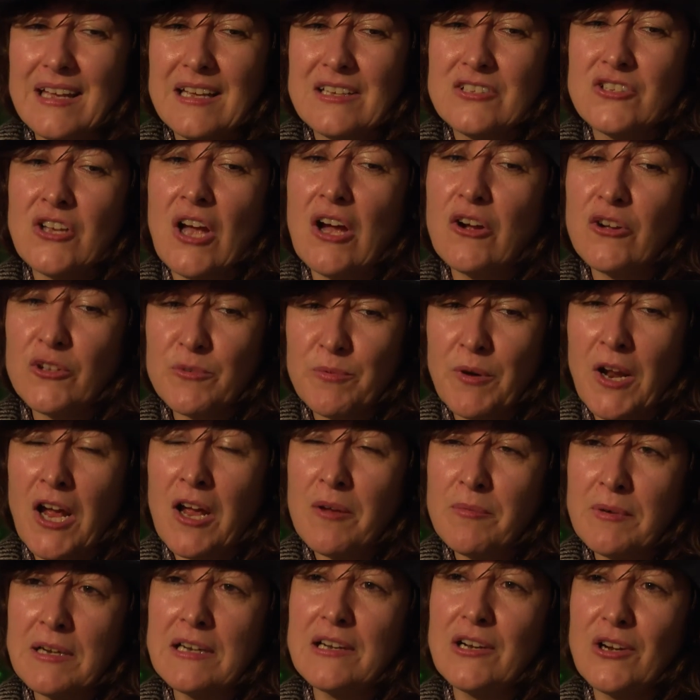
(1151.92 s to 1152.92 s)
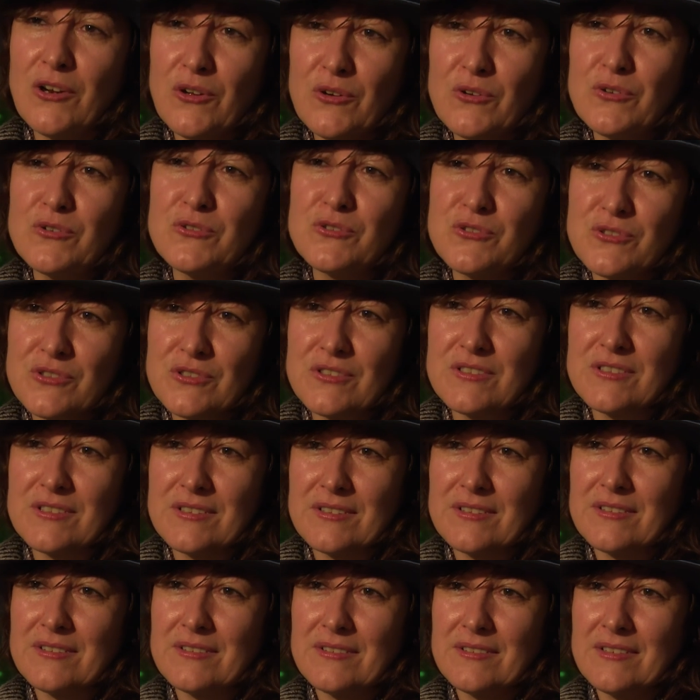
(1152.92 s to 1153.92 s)
So I would probably lose,
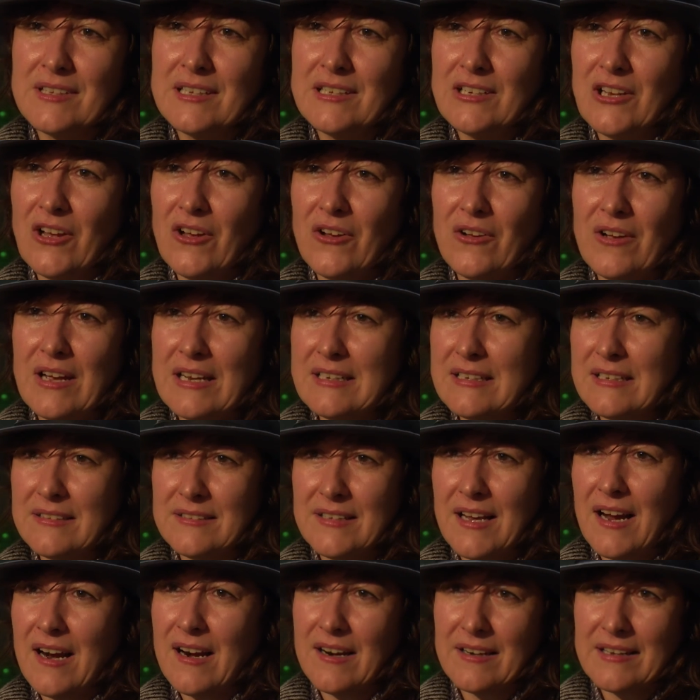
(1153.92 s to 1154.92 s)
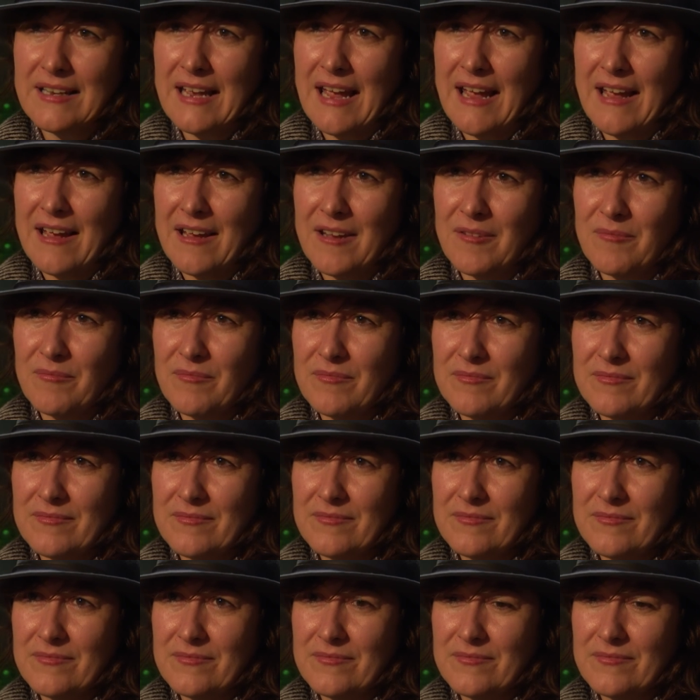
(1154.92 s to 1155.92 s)
you know, an entire game,
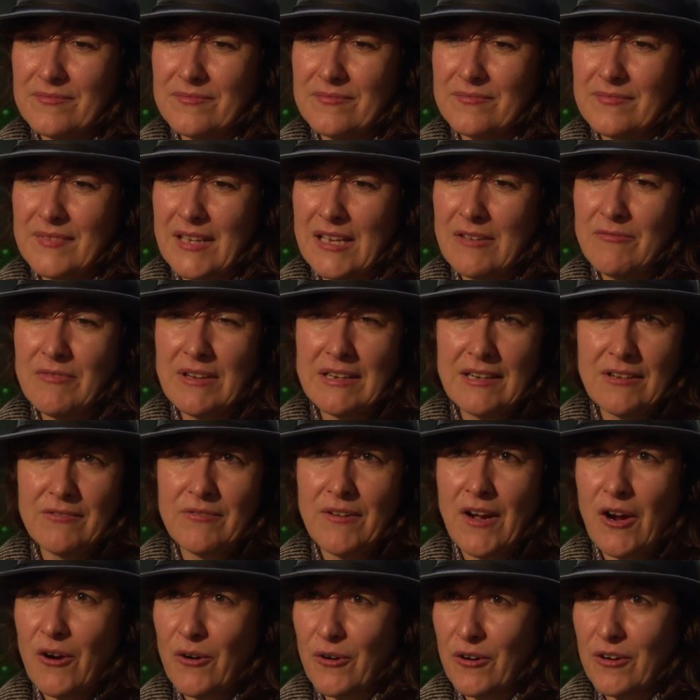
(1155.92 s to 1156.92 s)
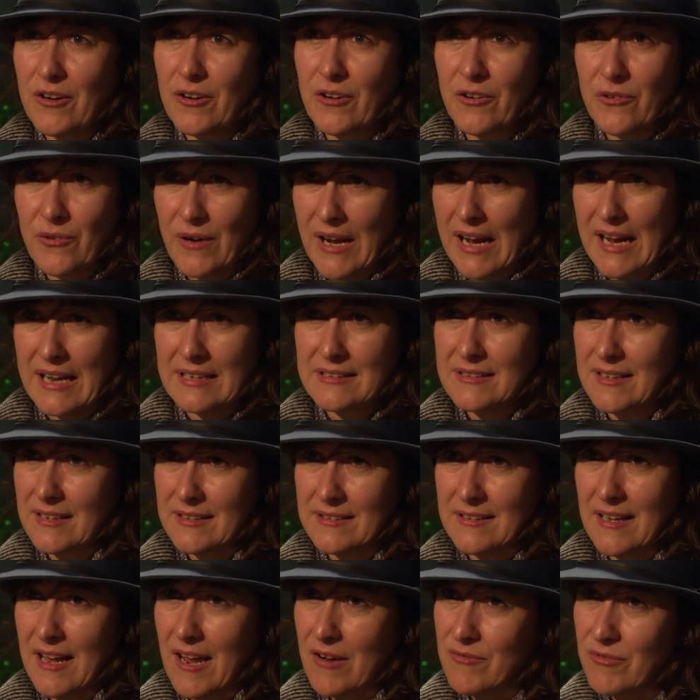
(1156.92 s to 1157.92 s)
even if I were great
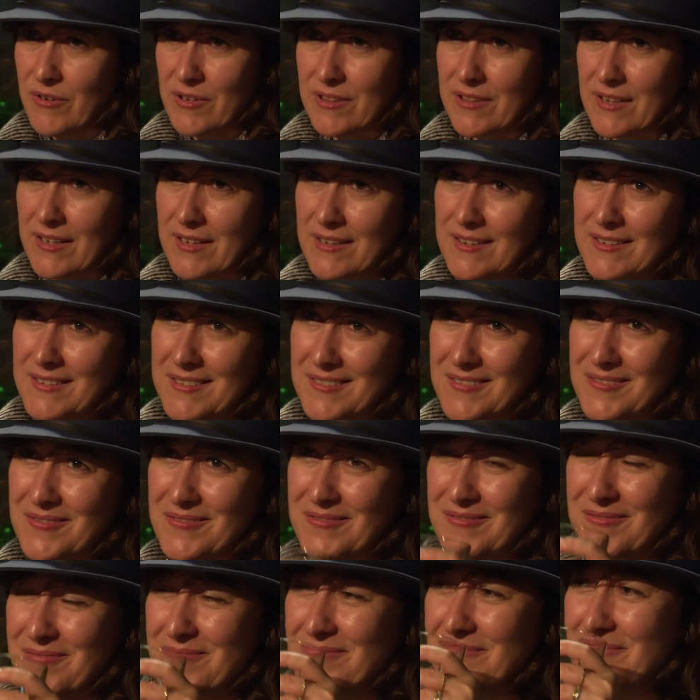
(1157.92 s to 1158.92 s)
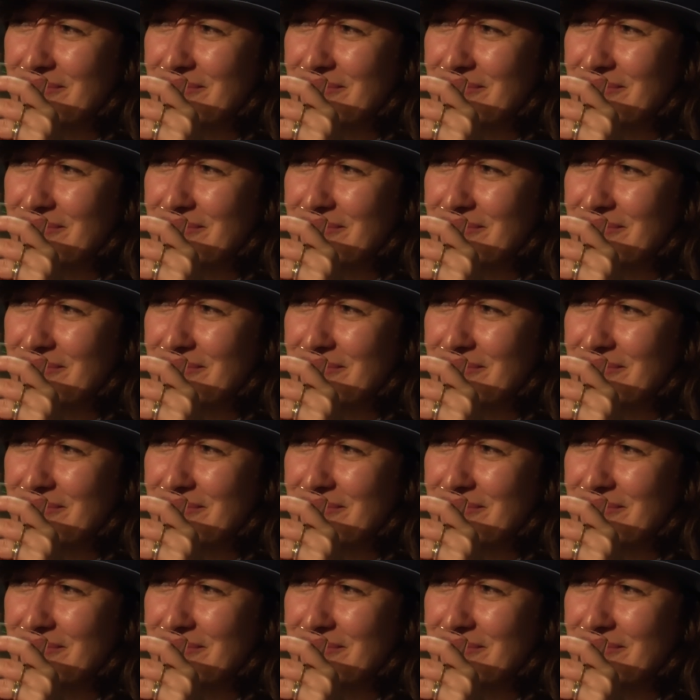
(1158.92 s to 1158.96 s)
at everything. Yeah.